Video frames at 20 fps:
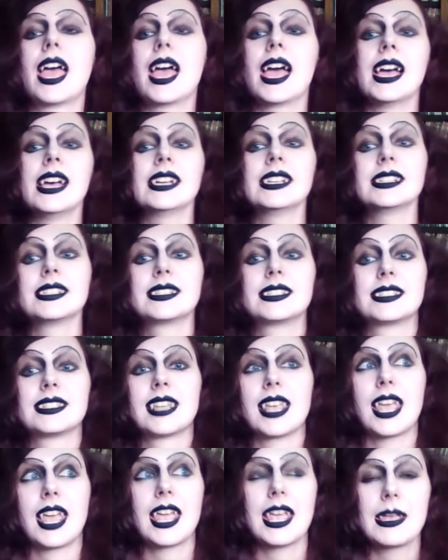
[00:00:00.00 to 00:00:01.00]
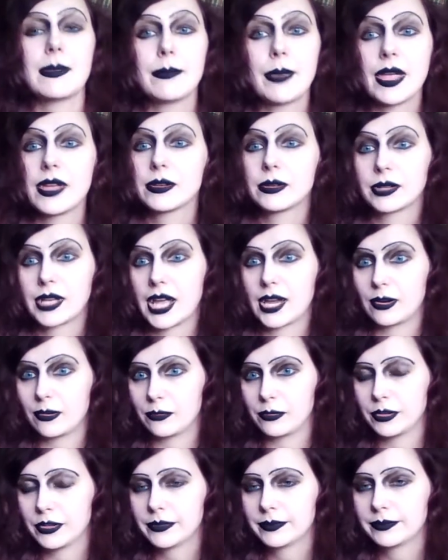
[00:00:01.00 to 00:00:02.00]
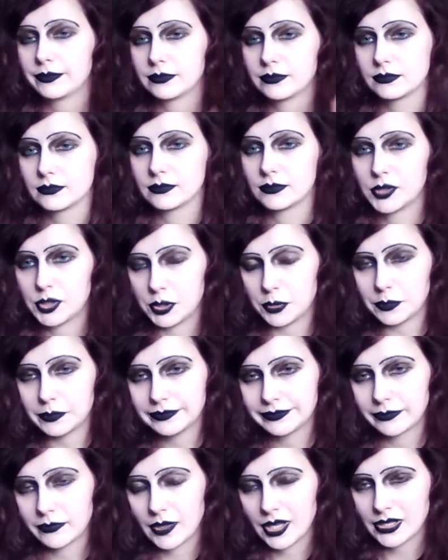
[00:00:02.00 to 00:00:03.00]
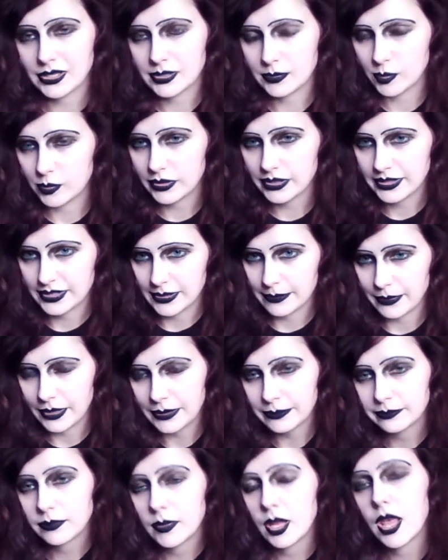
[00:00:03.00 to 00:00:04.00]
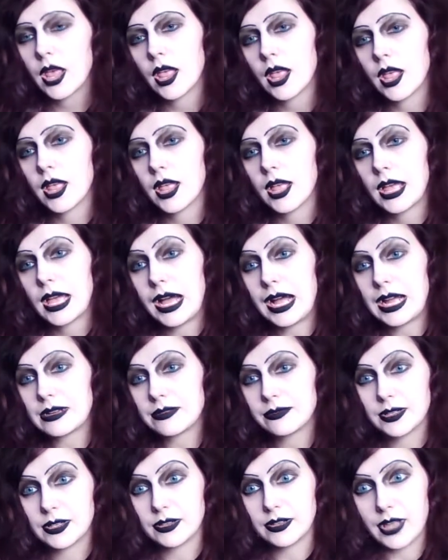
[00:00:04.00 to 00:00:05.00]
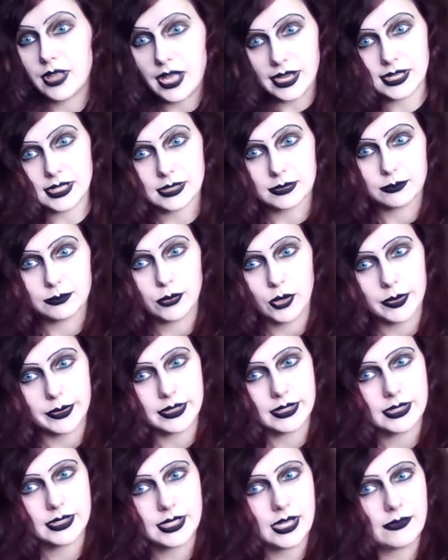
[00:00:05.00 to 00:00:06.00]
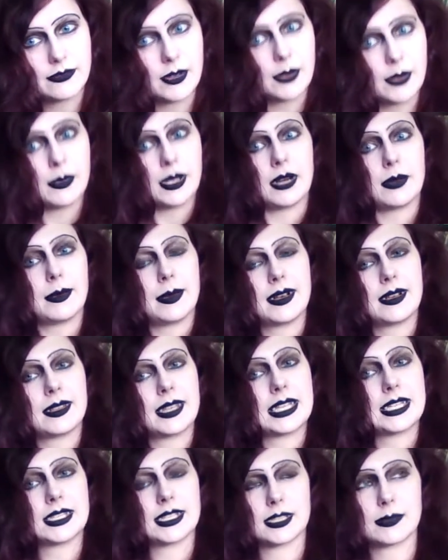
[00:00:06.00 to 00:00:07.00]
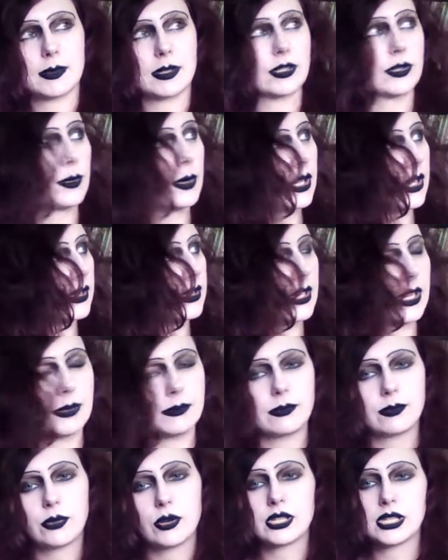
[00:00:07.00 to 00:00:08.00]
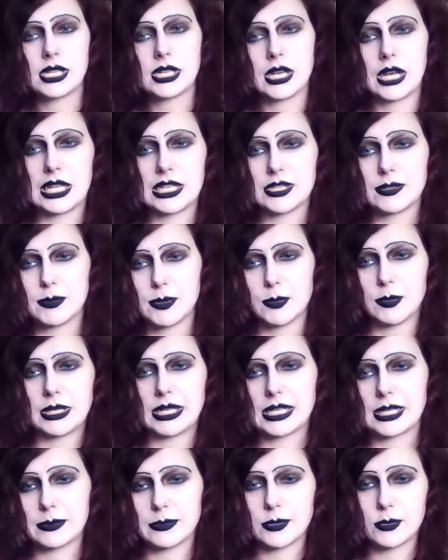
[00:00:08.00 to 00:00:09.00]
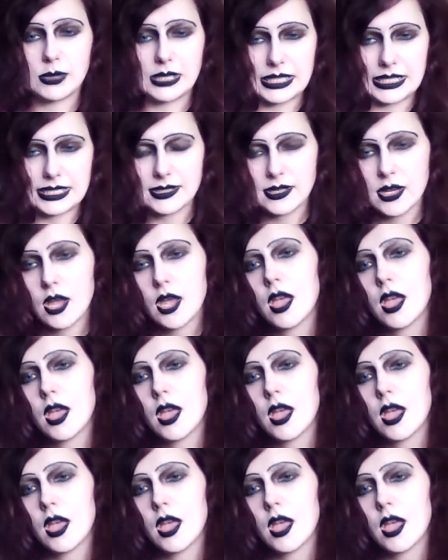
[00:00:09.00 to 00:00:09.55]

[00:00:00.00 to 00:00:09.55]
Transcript: as a Bengal cat owner to Timon and Simba, I feel I can probably say a fair amount about this, especially because I'm pretty knowledgeable when it comes to kitties,